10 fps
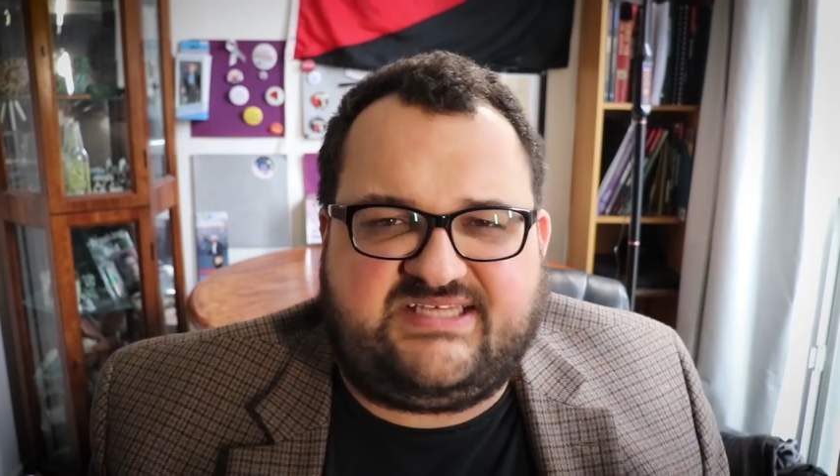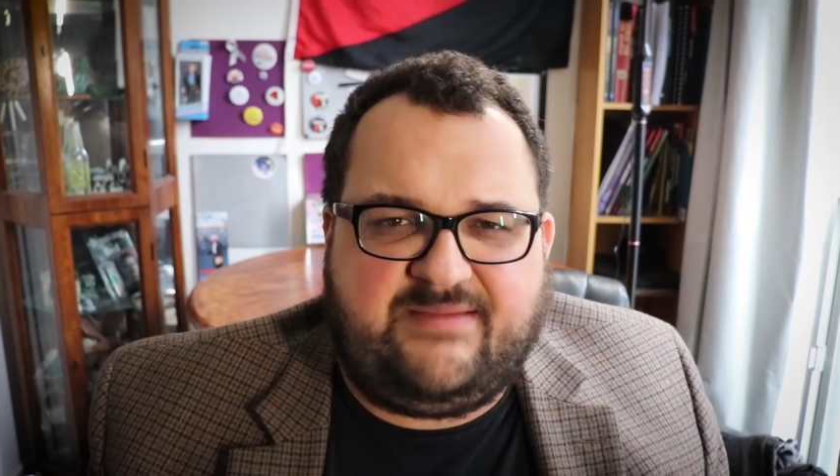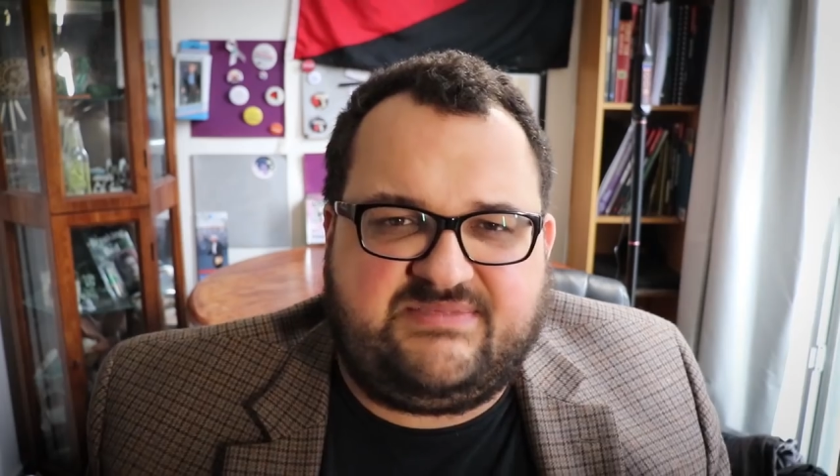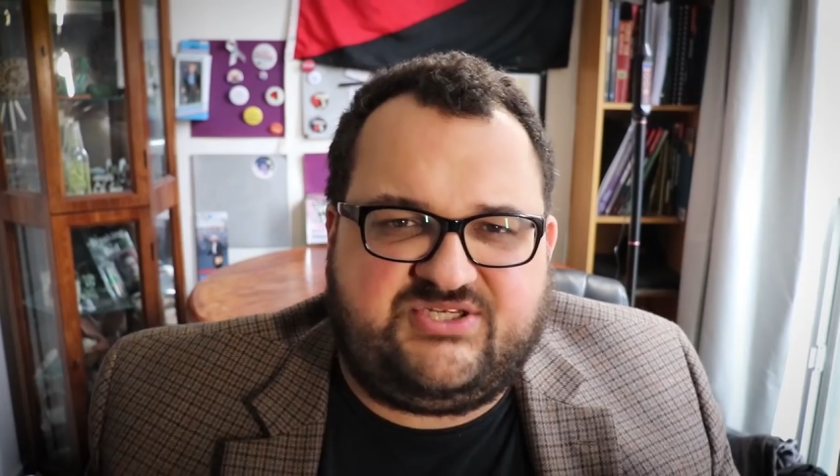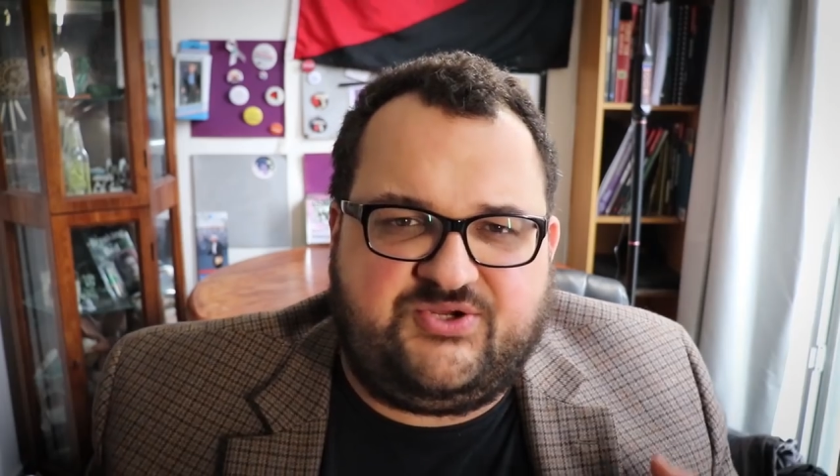
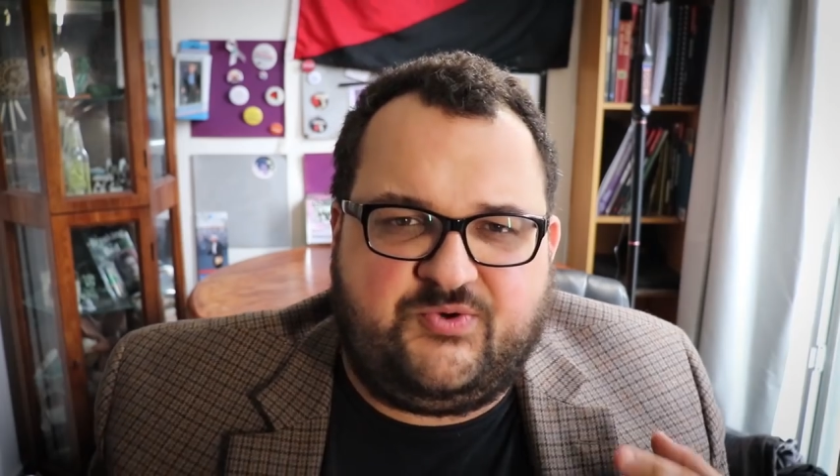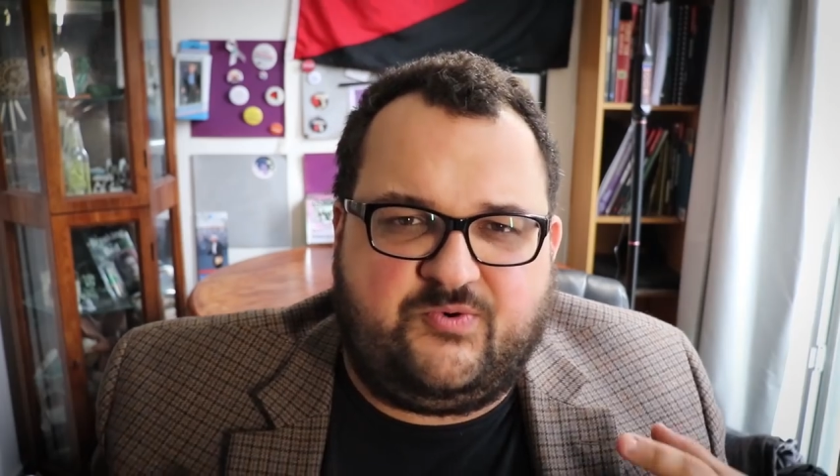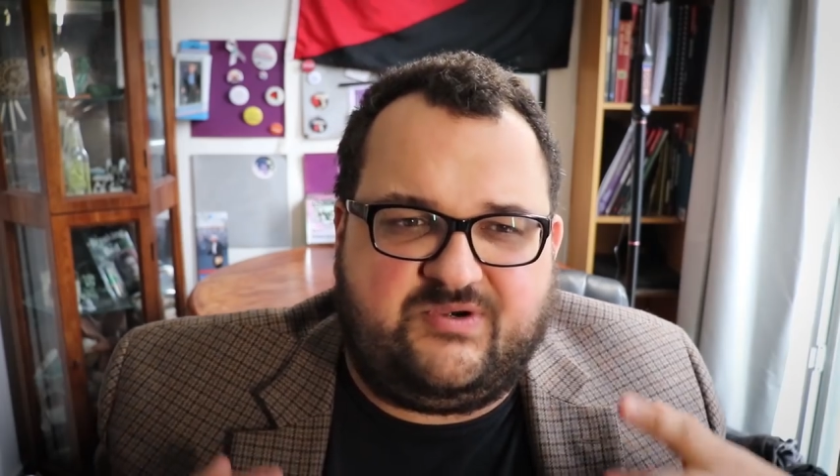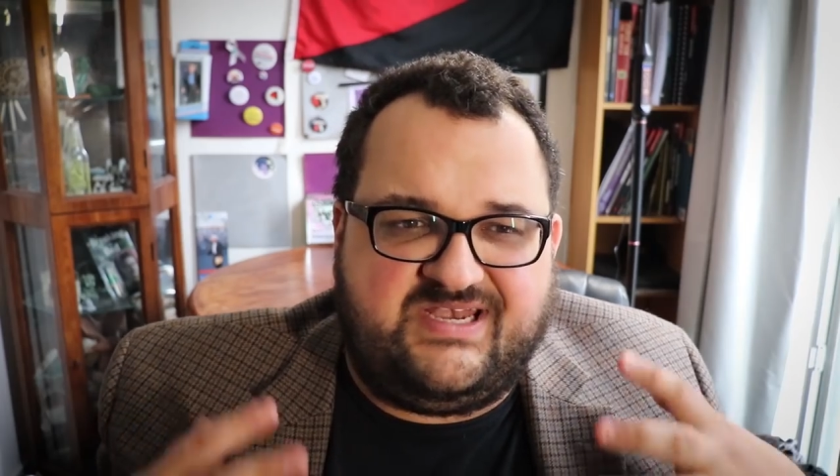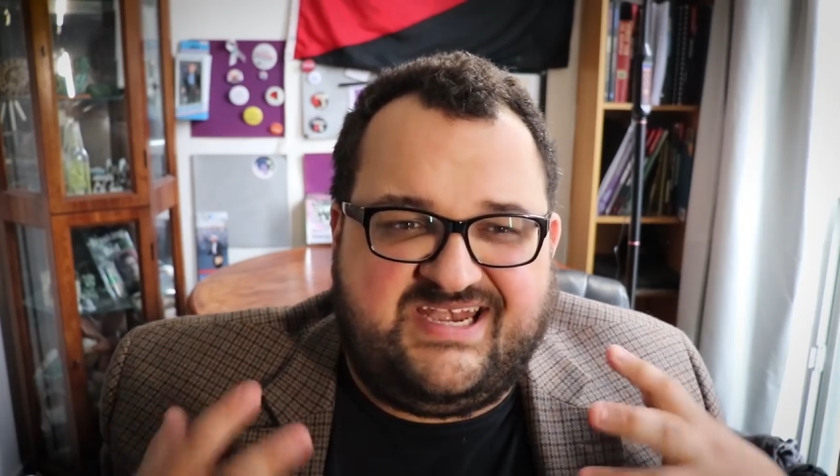seem
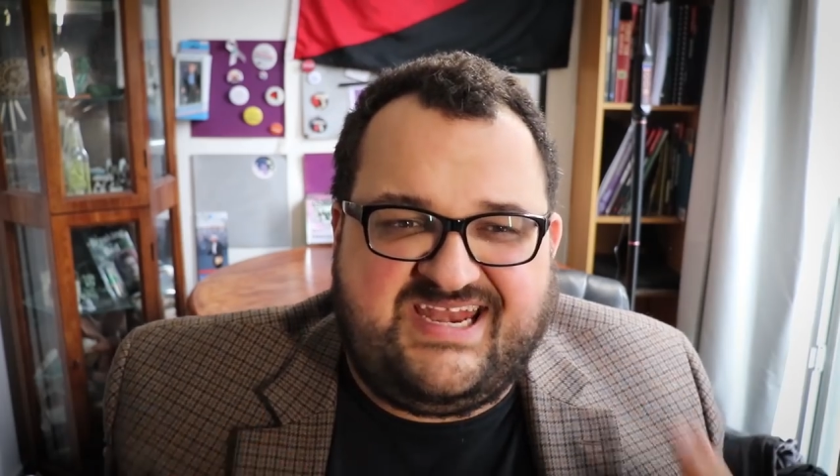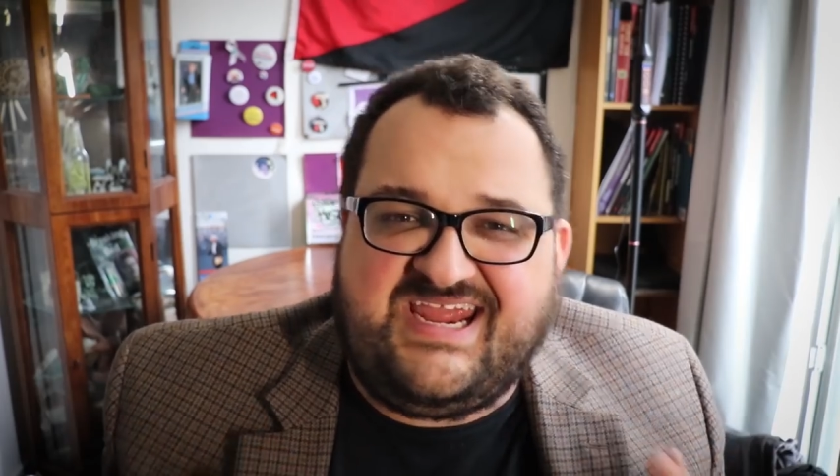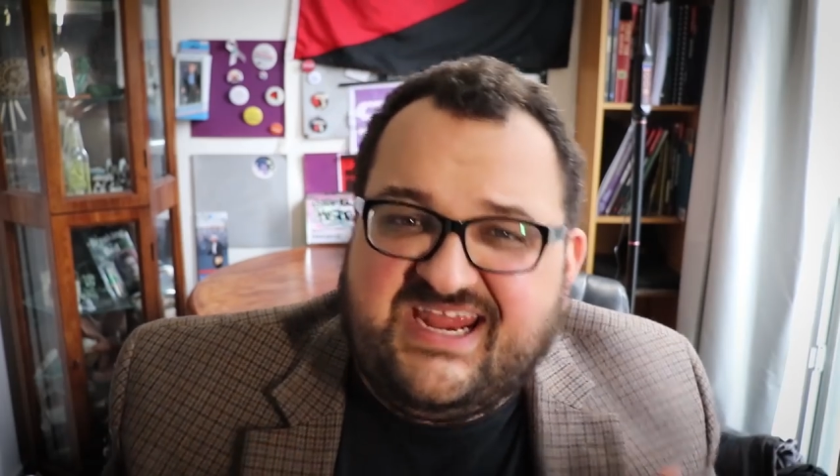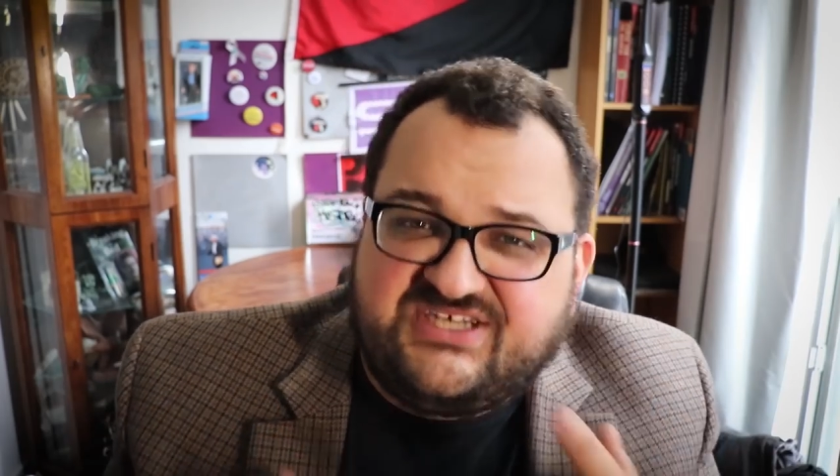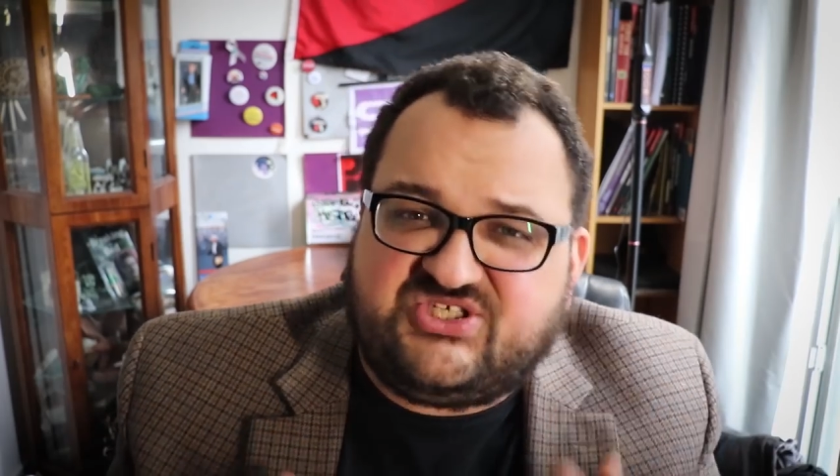to
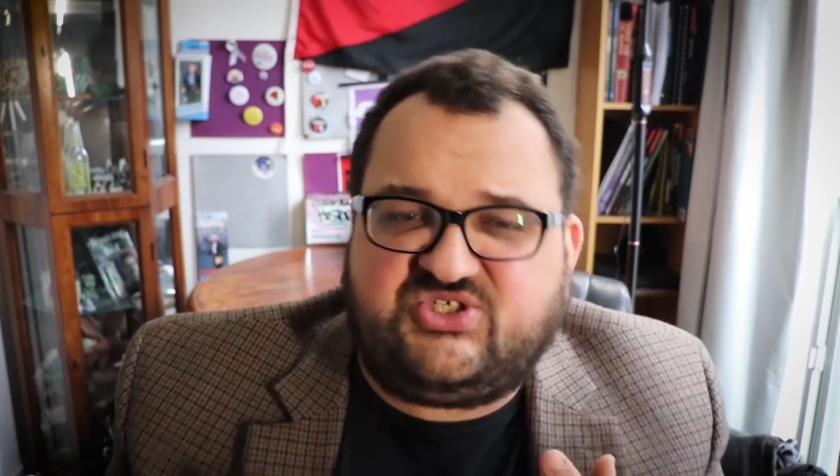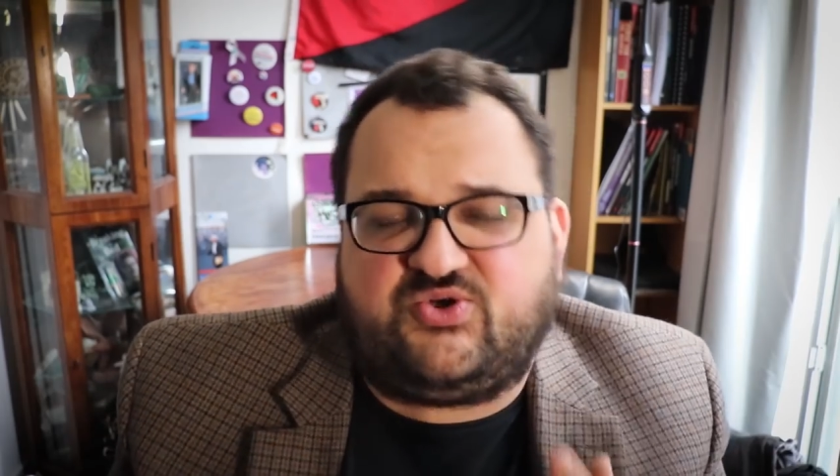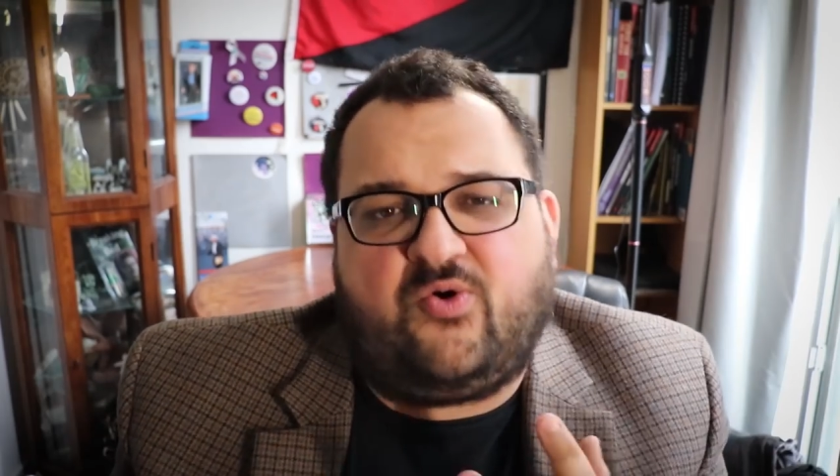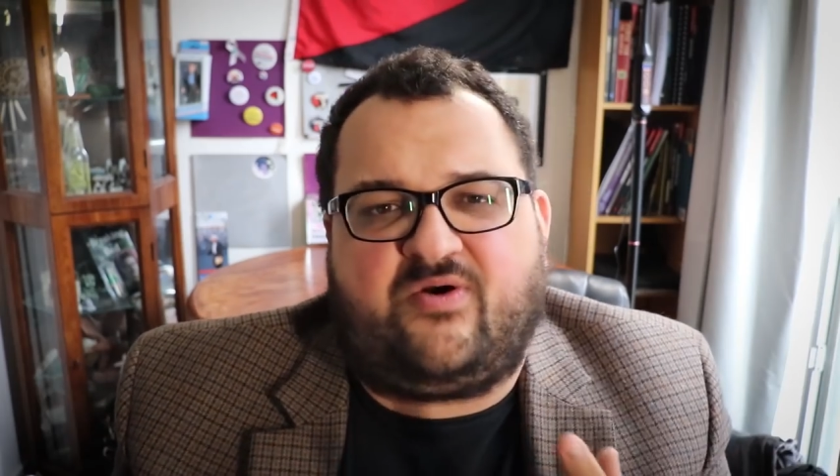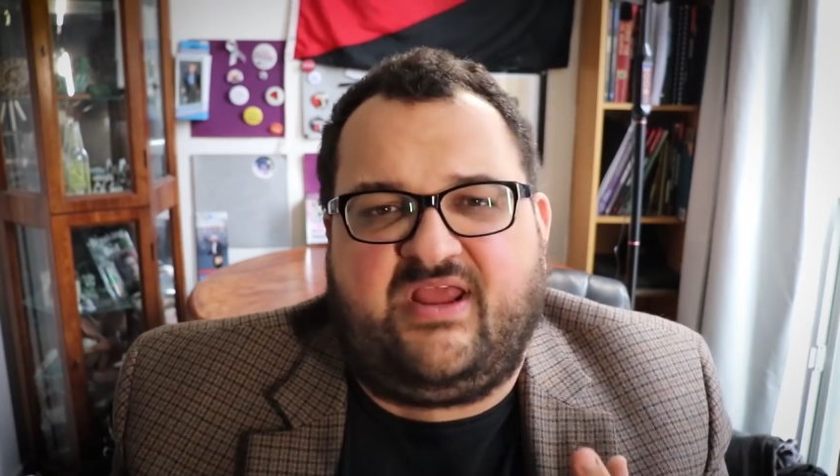need
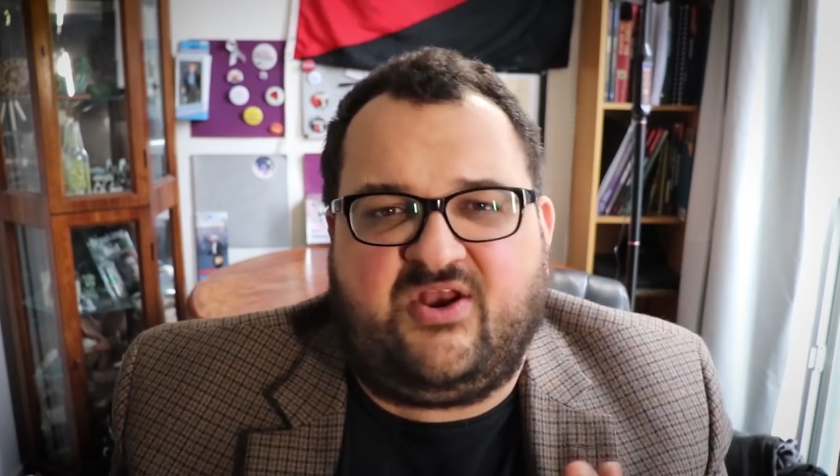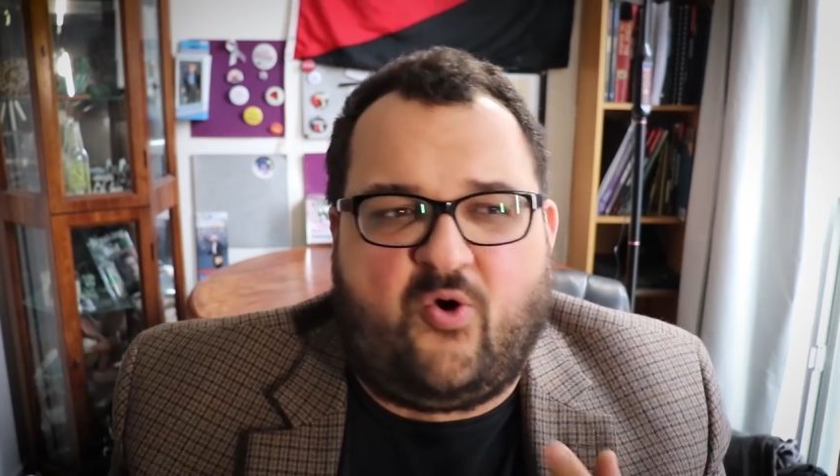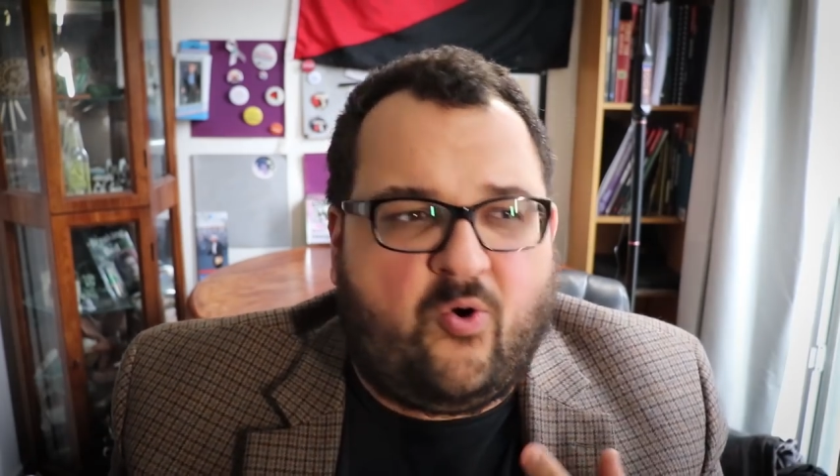story in